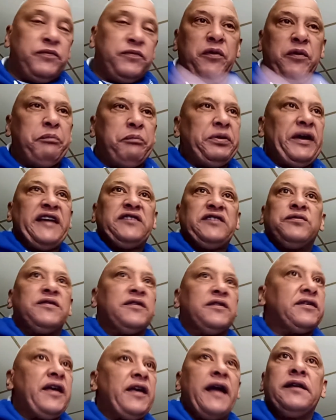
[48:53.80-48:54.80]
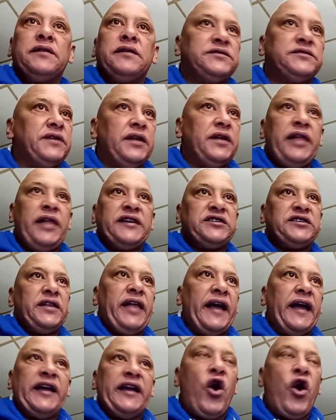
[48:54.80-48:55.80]
the place was just like
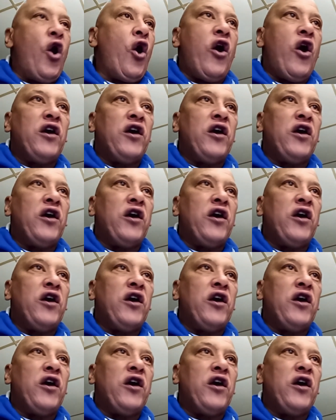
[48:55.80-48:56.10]
in awe,